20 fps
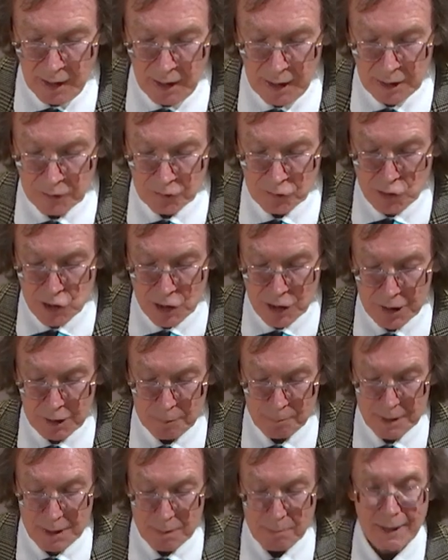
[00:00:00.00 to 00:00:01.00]
In
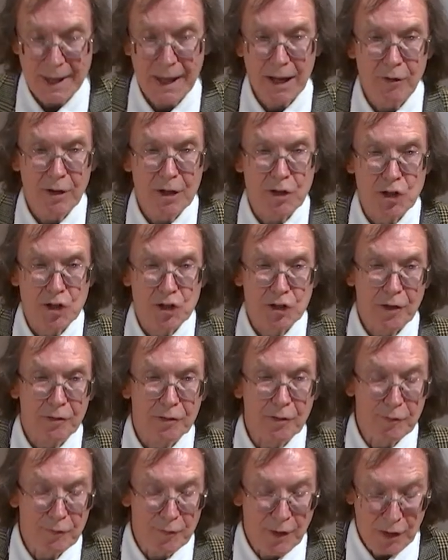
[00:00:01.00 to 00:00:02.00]
Gerby Parish
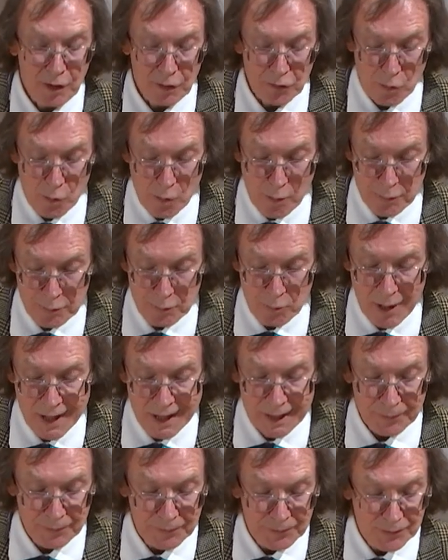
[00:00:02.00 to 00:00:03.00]
on the far
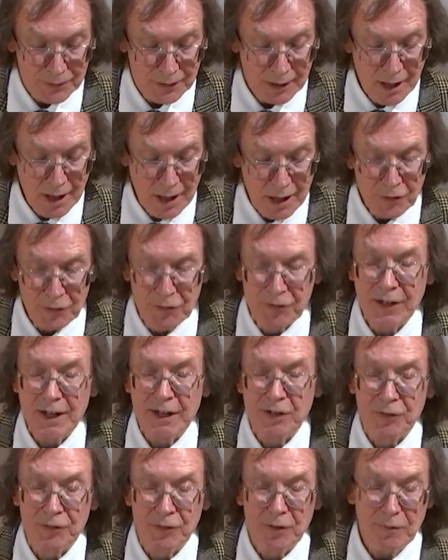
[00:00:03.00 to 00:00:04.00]
northwest,
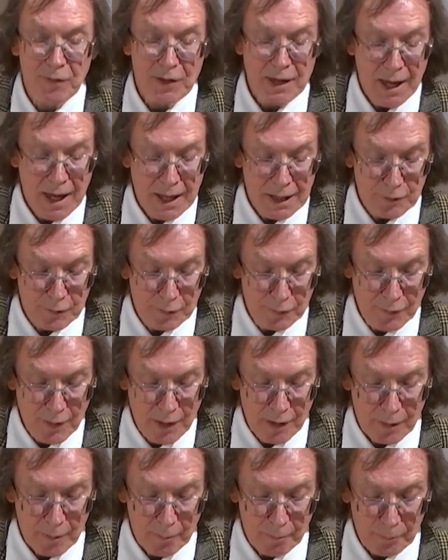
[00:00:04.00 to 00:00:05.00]
six of the eight
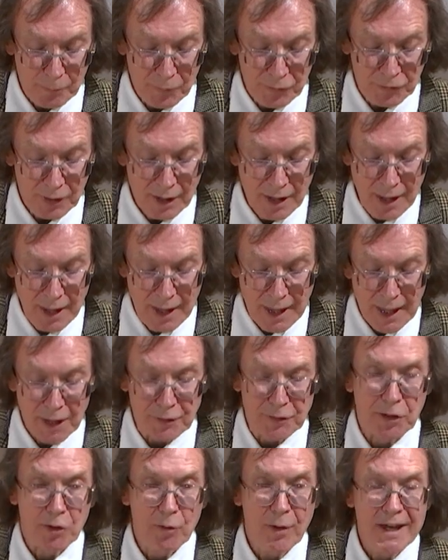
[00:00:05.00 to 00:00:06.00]
farms
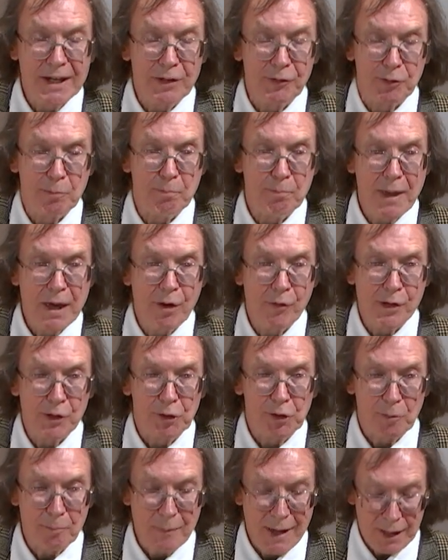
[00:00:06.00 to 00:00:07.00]
had a great
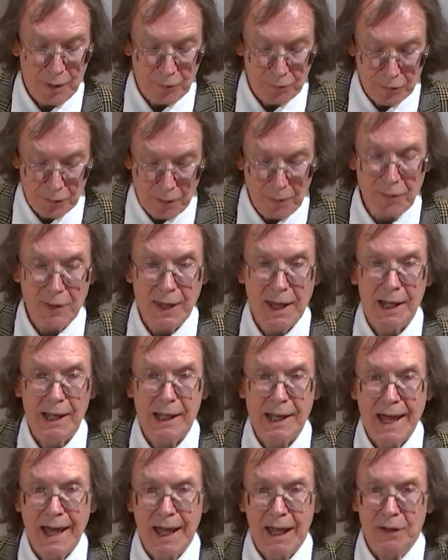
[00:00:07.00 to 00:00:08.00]
burial mound on their
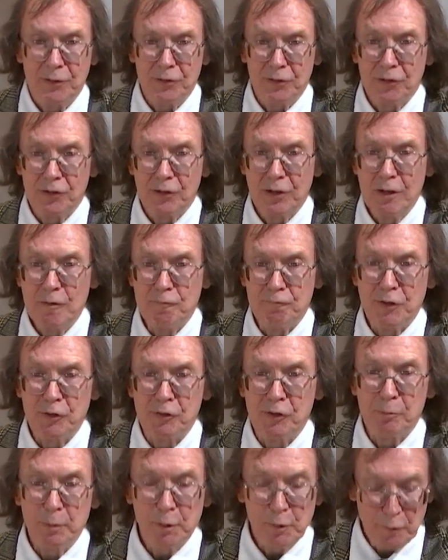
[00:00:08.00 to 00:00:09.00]
land,
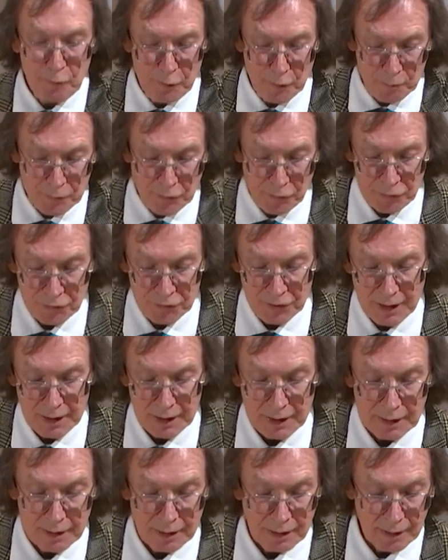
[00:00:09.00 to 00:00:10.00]
visible from the
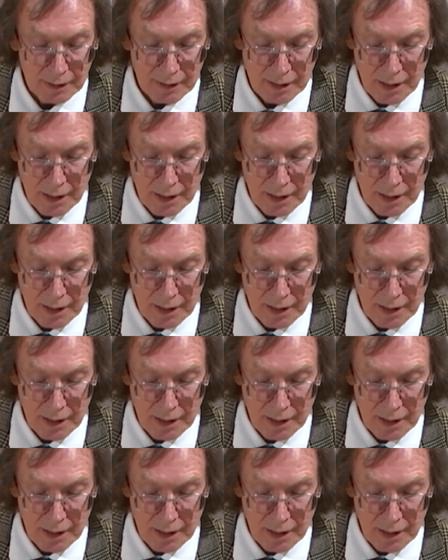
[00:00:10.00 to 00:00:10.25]
sea,